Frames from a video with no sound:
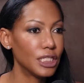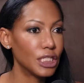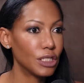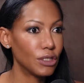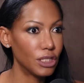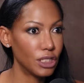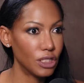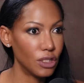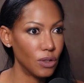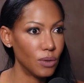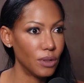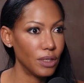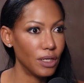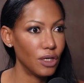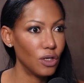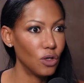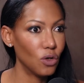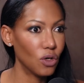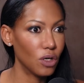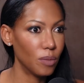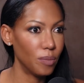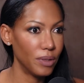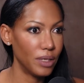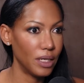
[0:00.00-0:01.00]
serotonin and
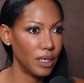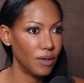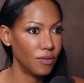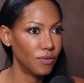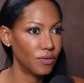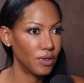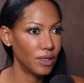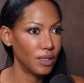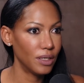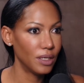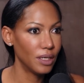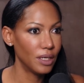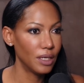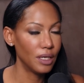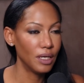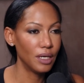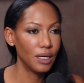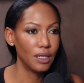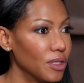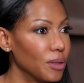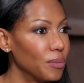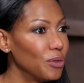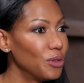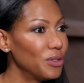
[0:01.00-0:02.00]
norepinephrine.
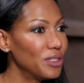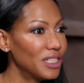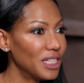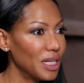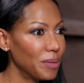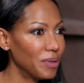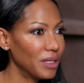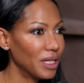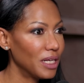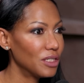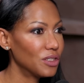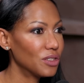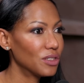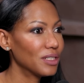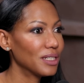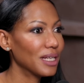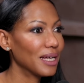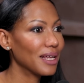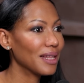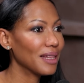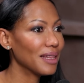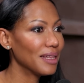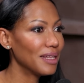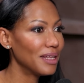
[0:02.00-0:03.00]
The mood stabilizers
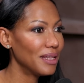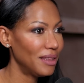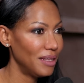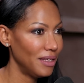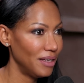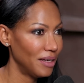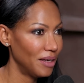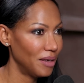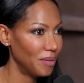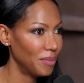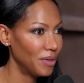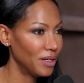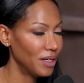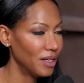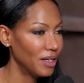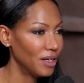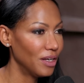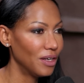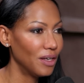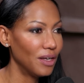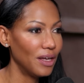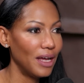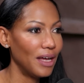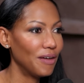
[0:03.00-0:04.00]
like lithium
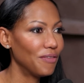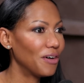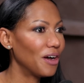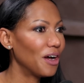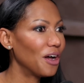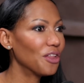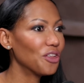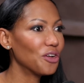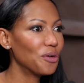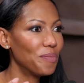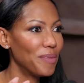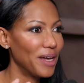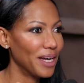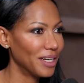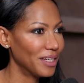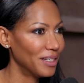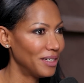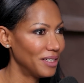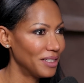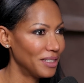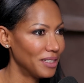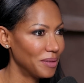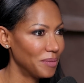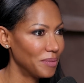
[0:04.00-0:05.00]
have other
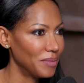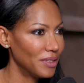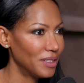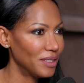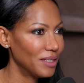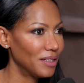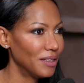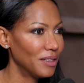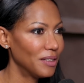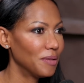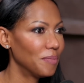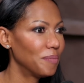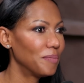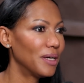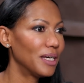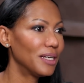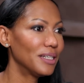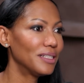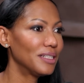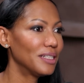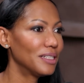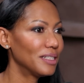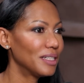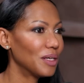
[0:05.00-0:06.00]
mechanisms. The
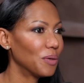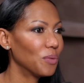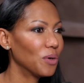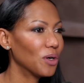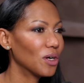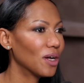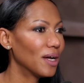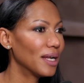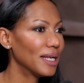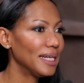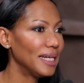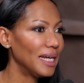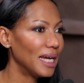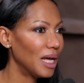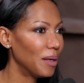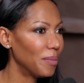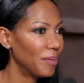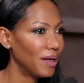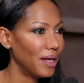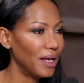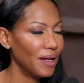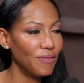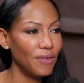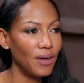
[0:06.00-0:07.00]
medicines that work on
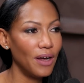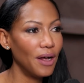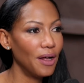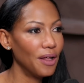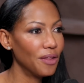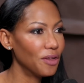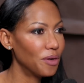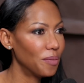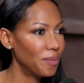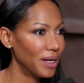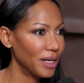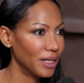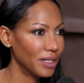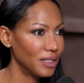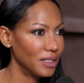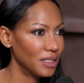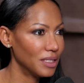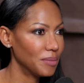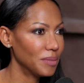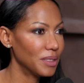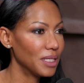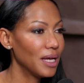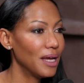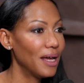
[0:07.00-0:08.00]
GABA have other
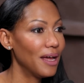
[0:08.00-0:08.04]
mechanisms.